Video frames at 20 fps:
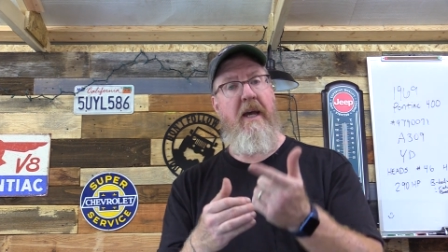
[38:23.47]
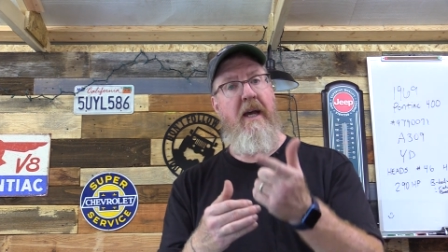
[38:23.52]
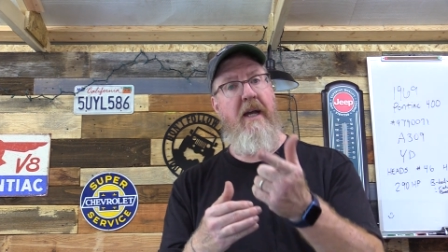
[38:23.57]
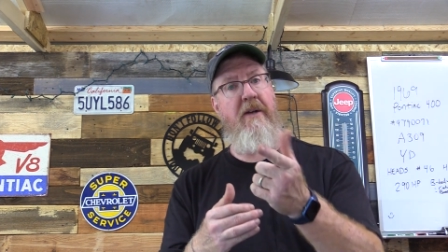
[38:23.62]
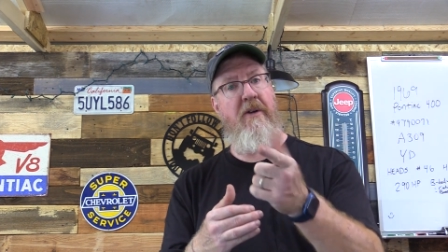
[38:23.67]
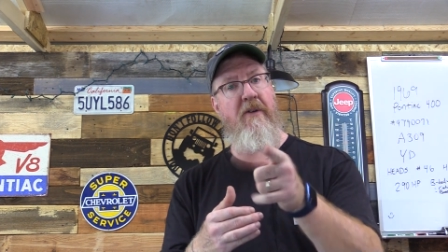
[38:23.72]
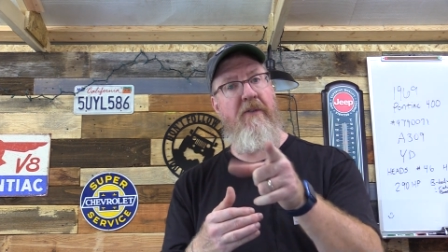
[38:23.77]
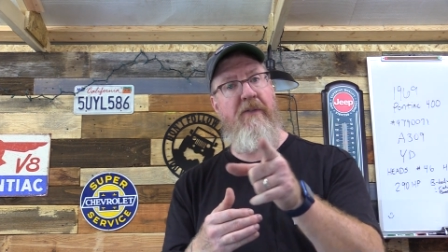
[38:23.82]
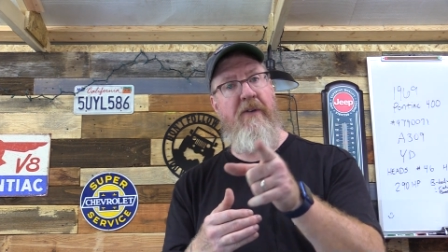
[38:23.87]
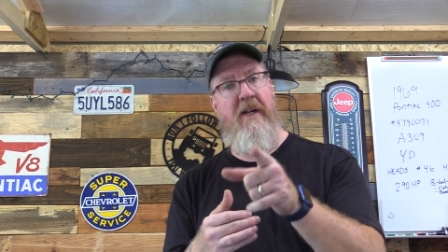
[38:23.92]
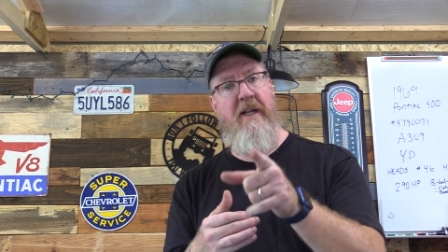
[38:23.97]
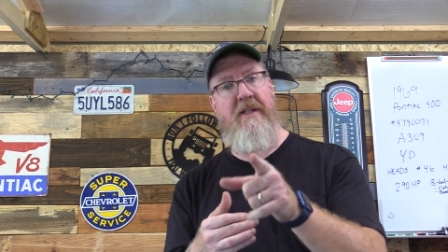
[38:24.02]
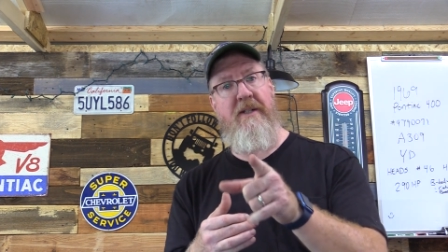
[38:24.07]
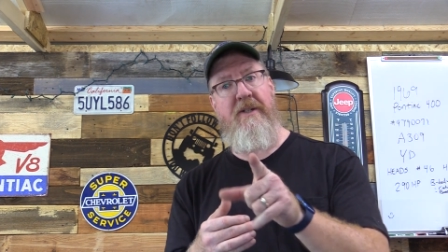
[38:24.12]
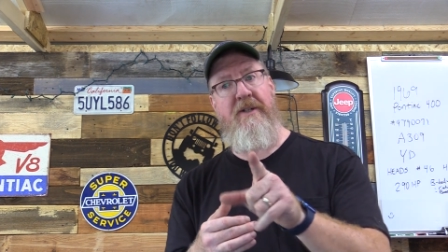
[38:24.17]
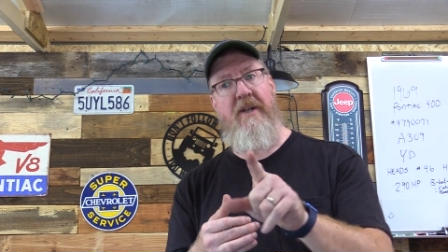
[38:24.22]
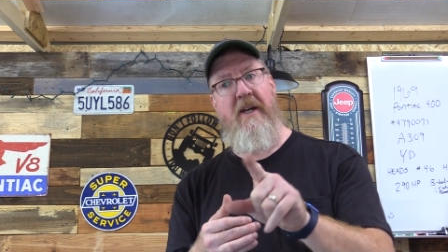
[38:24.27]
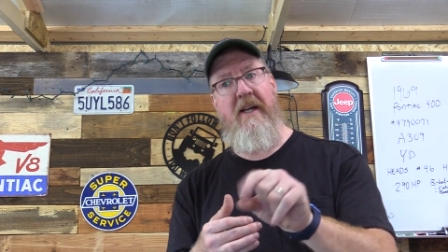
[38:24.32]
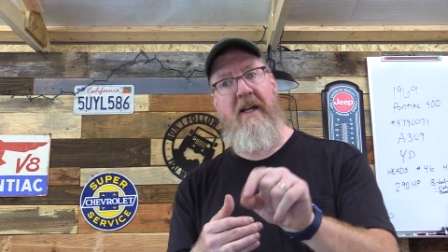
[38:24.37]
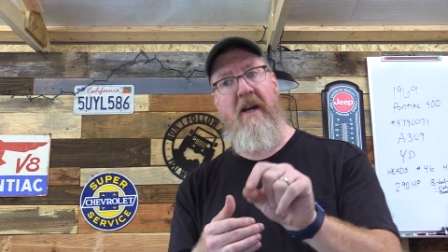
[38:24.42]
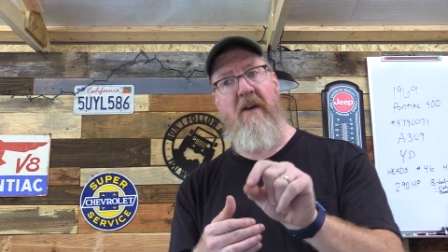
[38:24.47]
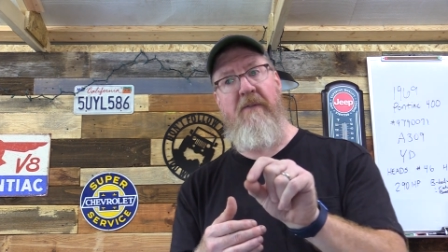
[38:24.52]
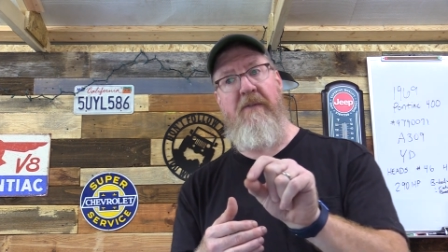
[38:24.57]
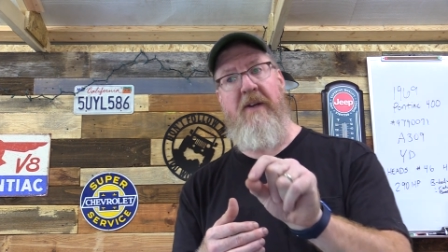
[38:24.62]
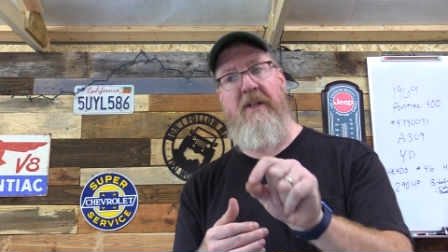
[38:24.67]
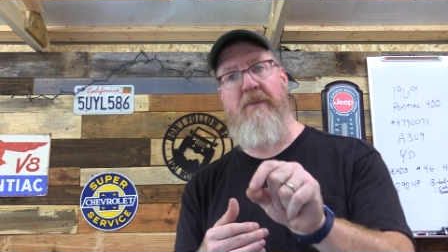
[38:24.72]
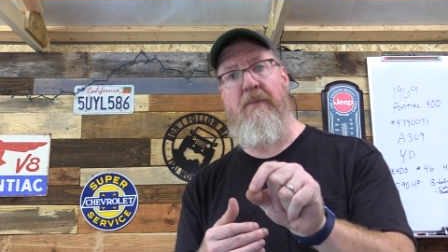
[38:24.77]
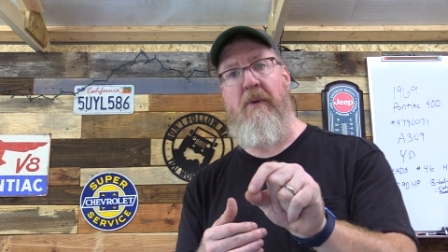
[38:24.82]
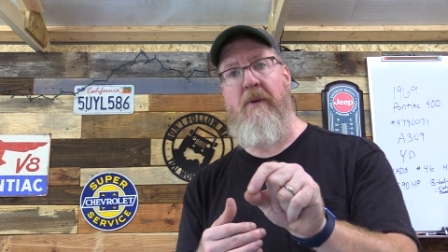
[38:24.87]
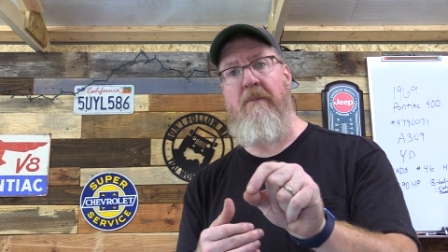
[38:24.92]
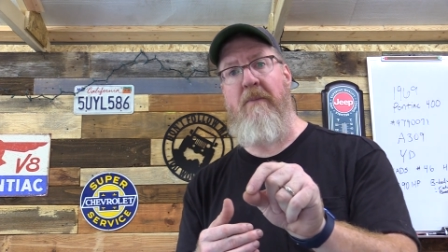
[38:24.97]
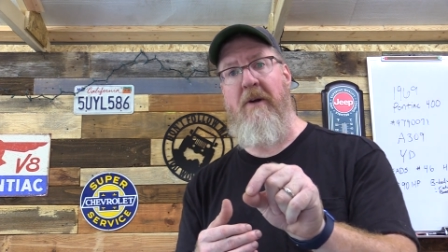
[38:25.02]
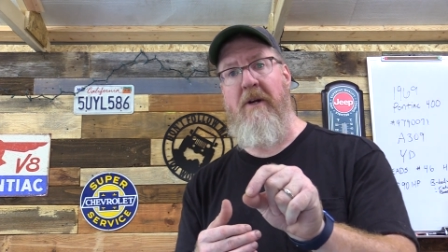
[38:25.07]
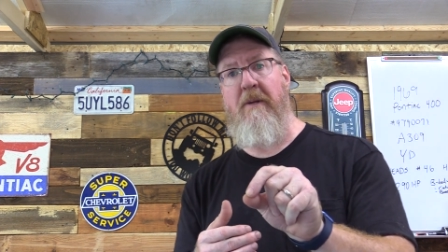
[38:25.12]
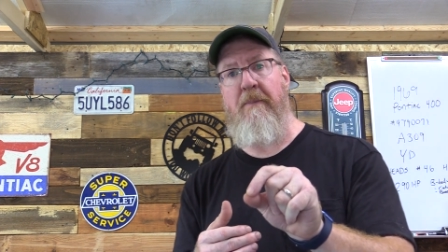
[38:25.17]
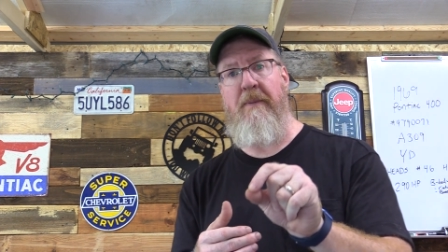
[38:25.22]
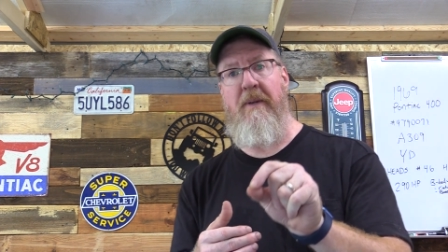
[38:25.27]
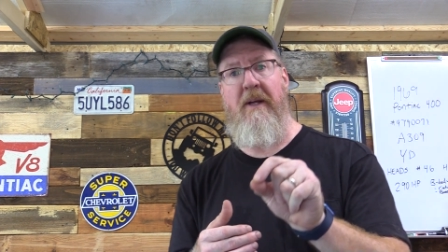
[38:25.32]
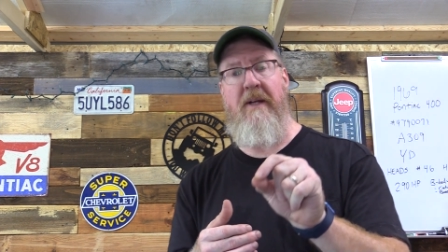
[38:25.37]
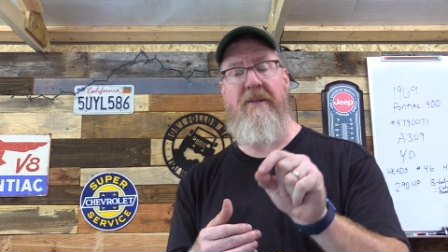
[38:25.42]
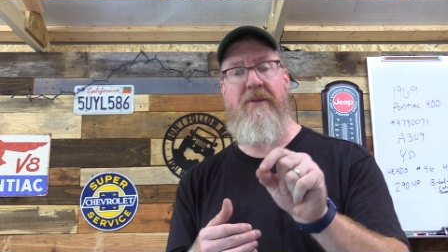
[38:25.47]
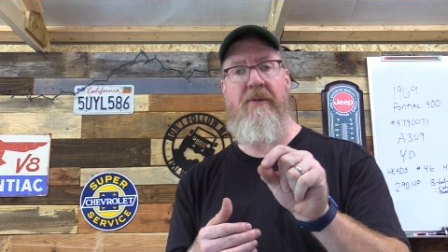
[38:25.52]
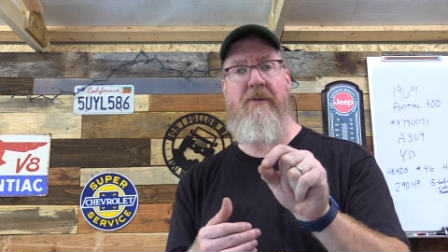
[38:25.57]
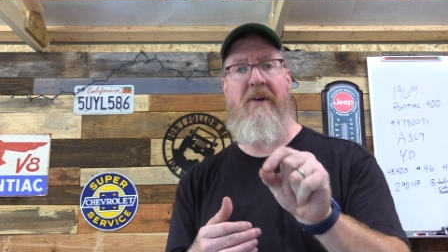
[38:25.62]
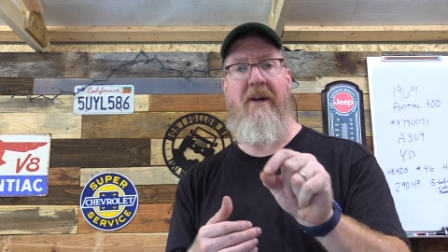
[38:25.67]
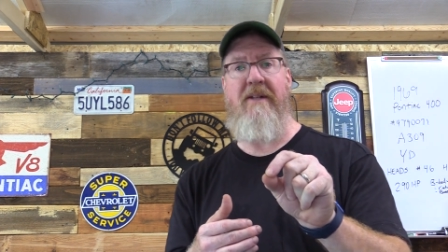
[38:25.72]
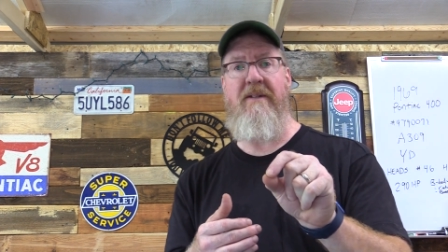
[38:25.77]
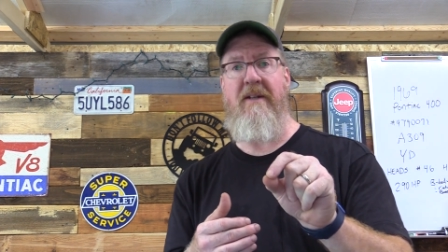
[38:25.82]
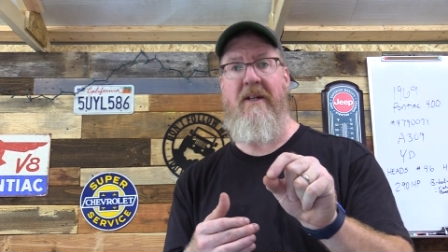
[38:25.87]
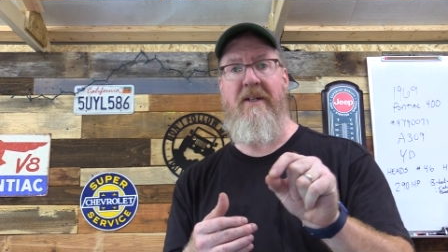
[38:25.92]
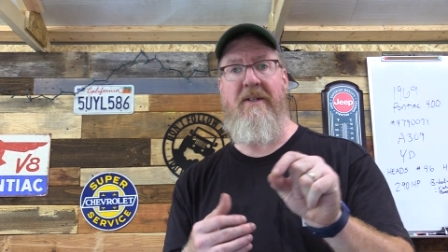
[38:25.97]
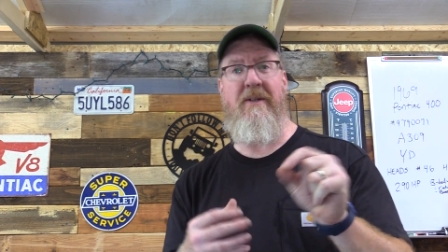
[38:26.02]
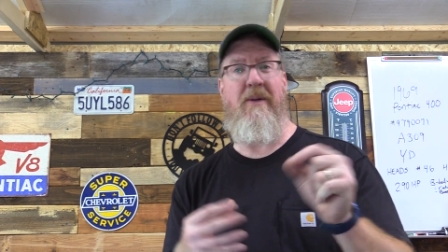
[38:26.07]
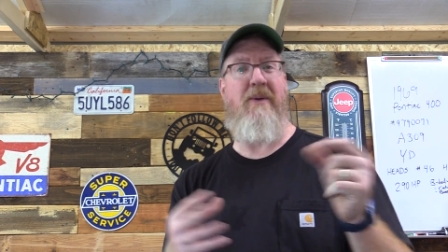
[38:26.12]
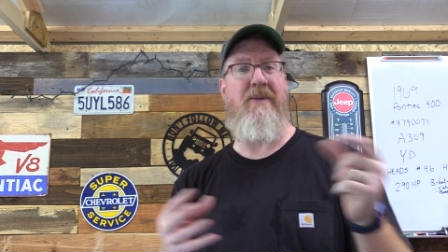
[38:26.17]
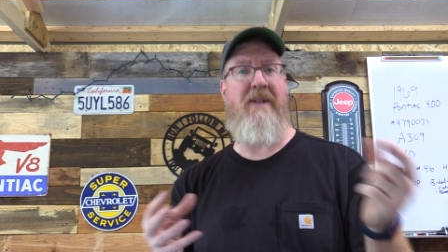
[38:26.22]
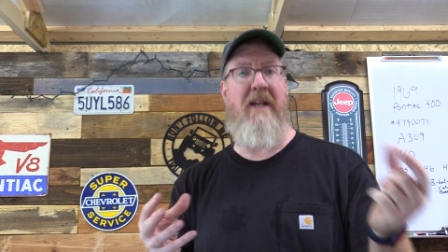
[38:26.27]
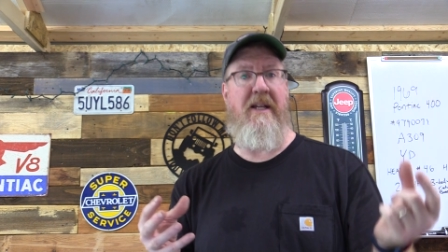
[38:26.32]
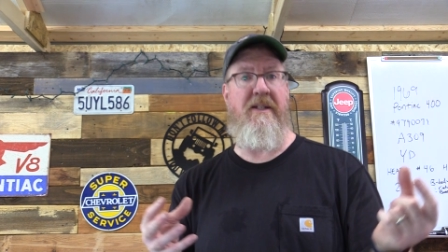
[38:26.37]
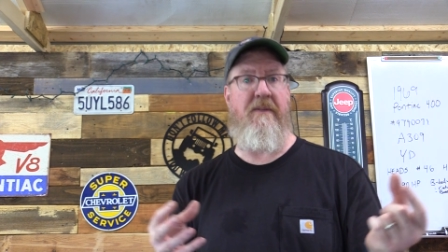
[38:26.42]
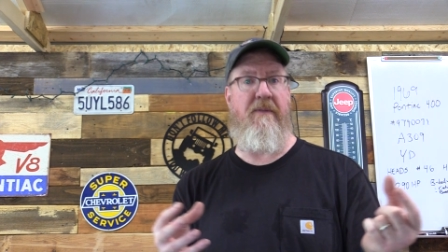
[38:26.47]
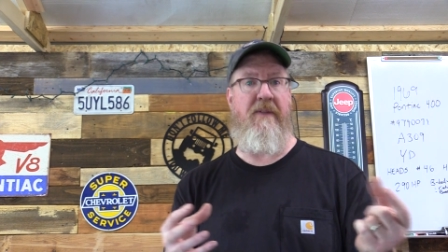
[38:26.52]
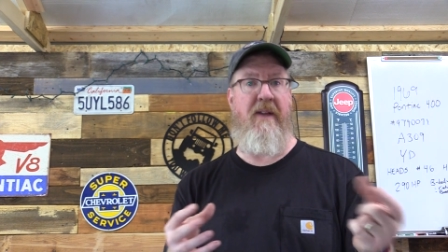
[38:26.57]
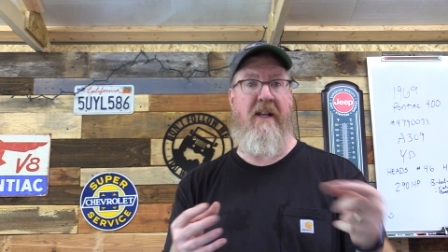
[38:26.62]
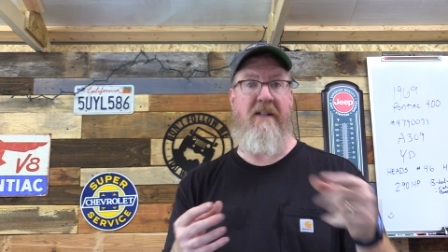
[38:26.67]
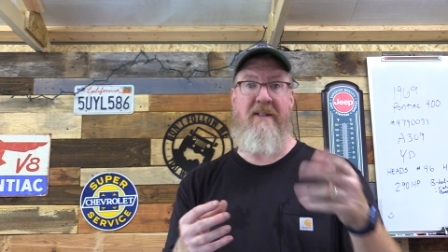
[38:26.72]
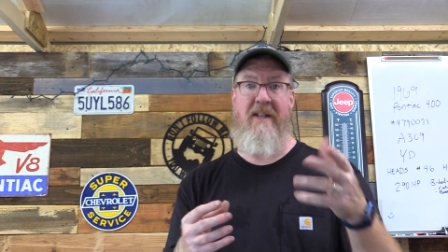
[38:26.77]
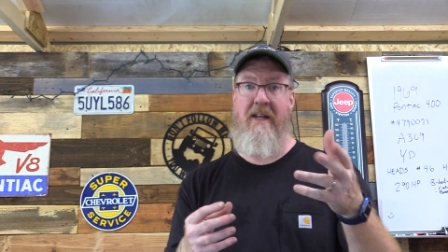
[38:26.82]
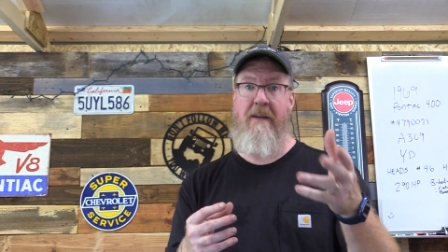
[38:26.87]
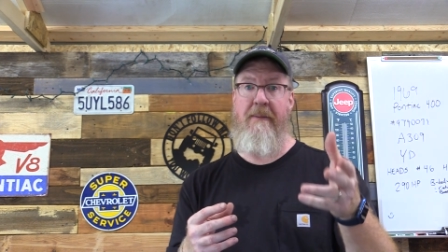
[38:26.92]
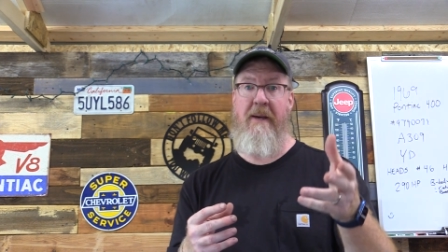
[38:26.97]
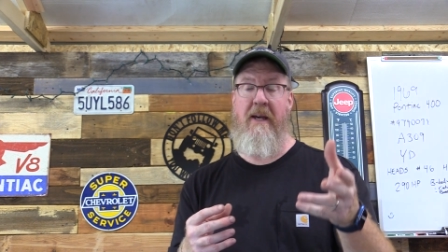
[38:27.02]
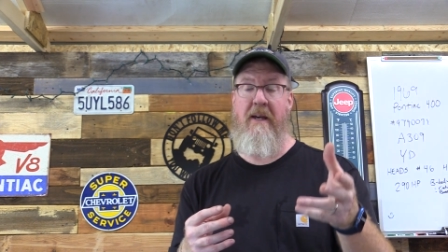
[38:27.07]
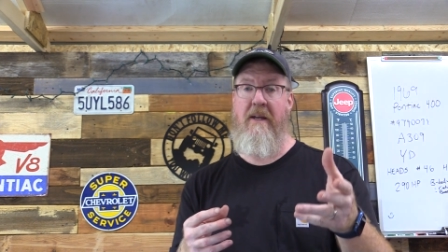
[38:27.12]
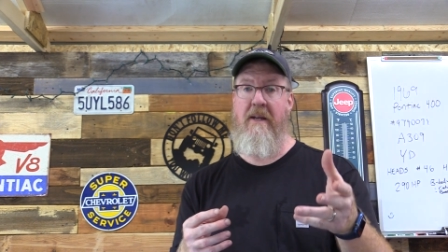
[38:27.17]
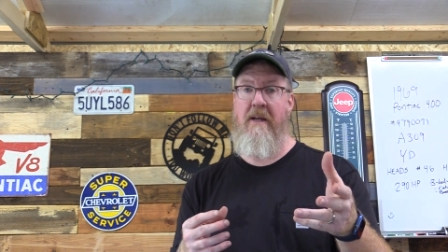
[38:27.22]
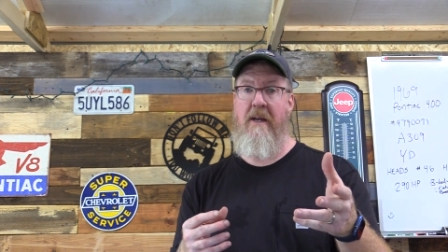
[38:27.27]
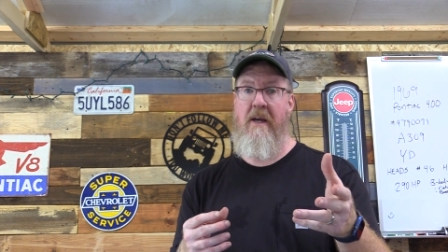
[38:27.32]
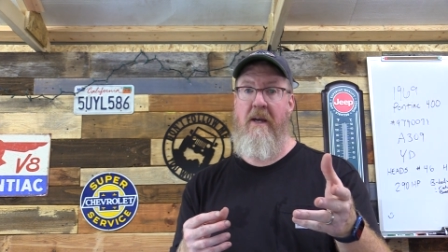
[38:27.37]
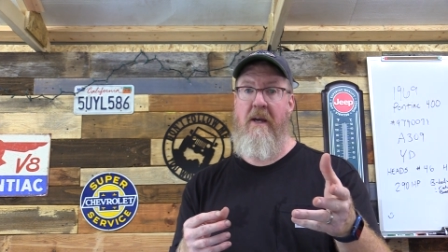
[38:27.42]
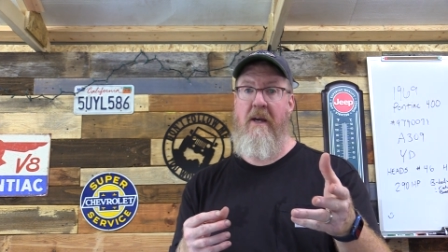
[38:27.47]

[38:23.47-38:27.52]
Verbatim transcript: And don't forget to check out Facebook Marketplace, Craigslist, those kinds of things, eBay.